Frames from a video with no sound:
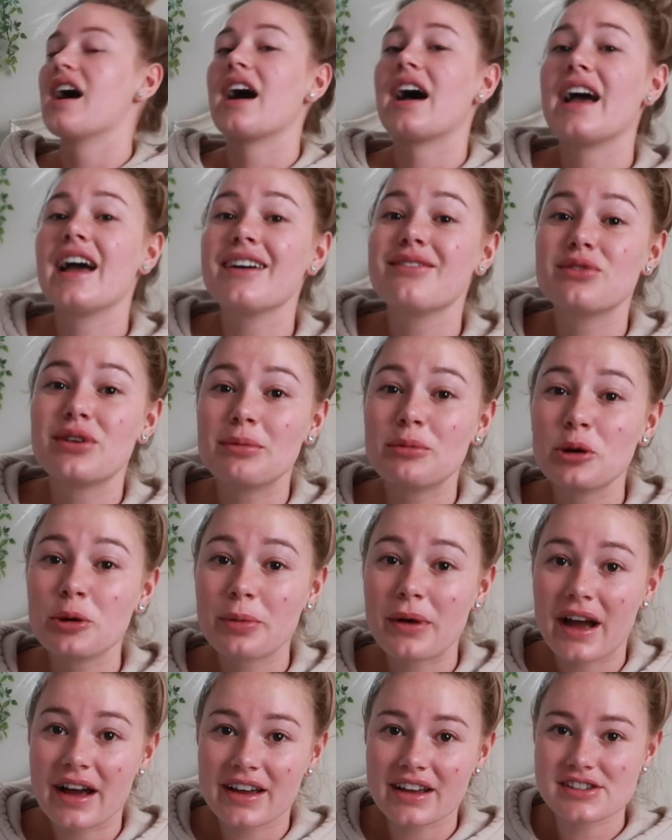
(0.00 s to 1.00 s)
I have one more
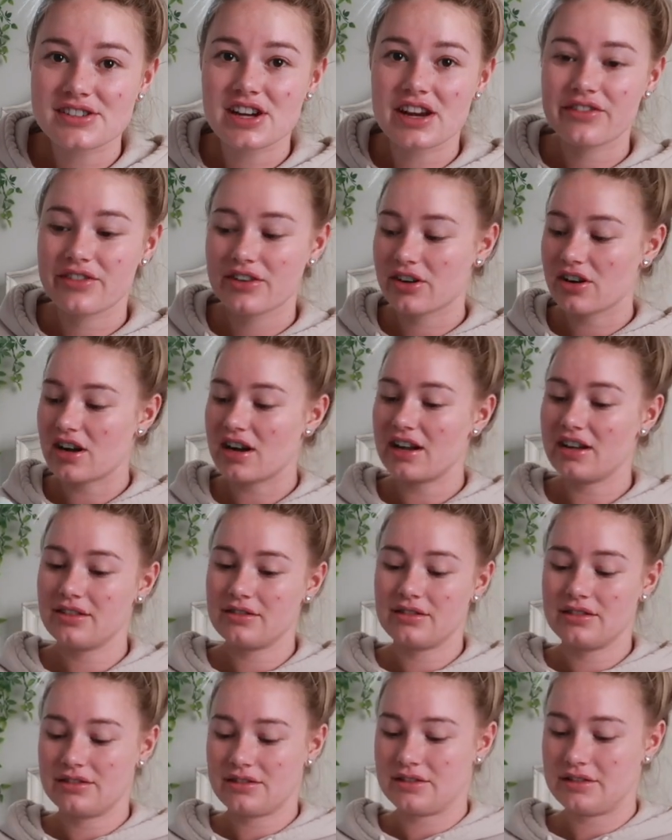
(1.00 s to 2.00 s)
package I forgot.
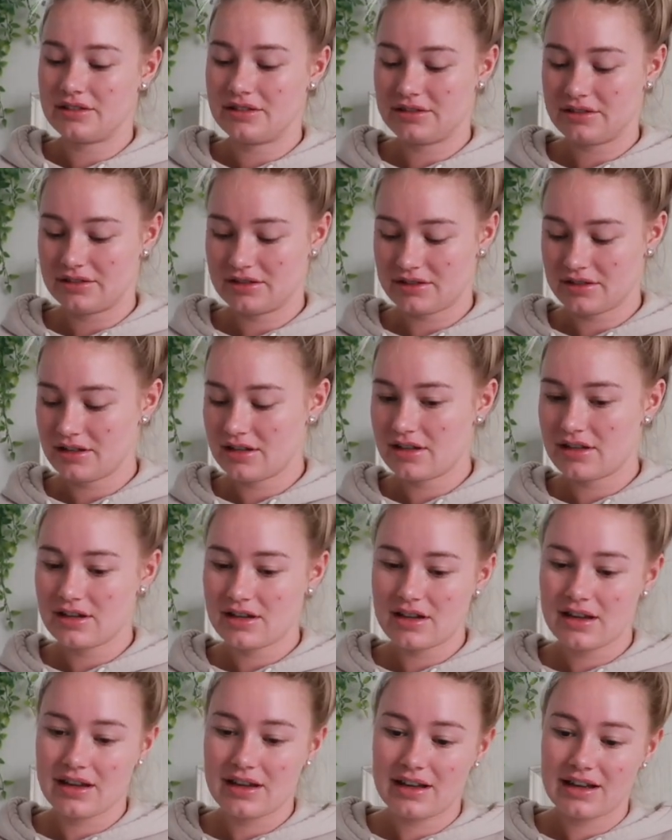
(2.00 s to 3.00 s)

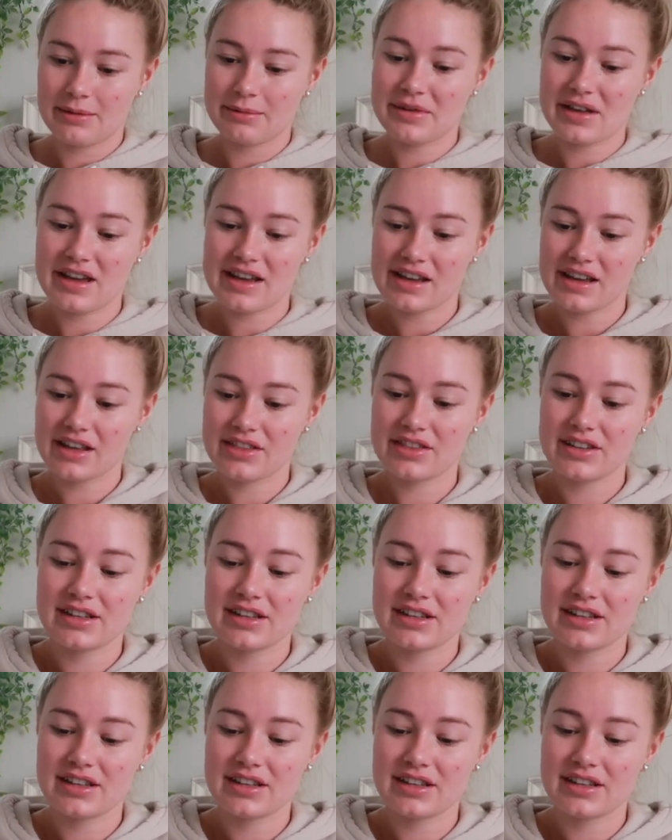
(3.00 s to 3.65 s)
I'm like,